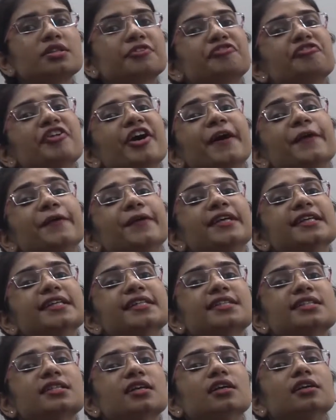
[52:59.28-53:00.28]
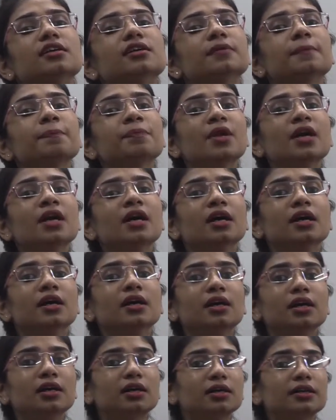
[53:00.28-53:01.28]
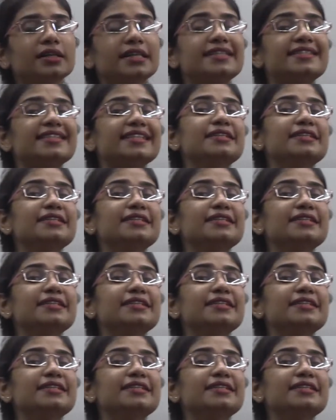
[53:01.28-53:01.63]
the pharynx is